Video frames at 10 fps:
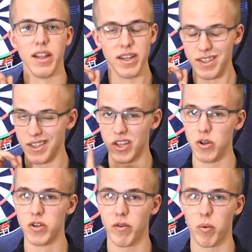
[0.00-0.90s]
This is
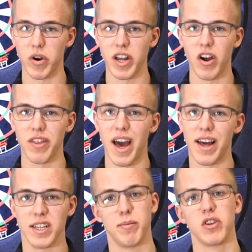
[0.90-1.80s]
huge for working on
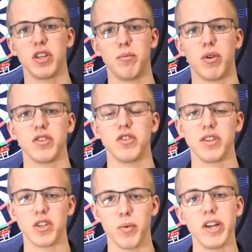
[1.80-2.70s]
that, especially in pressure
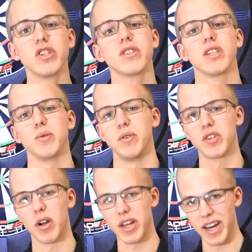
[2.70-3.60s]
situations, because when you
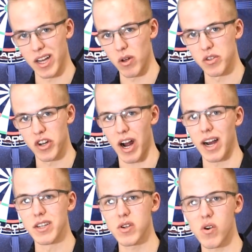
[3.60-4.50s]
start getting close to your
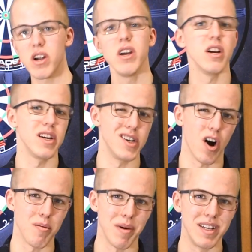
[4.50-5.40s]
highest score, your
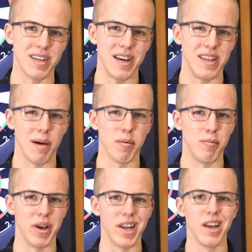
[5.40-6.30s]
arm might tighten up a
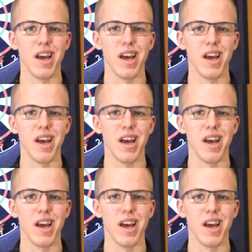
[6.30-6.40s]
bit,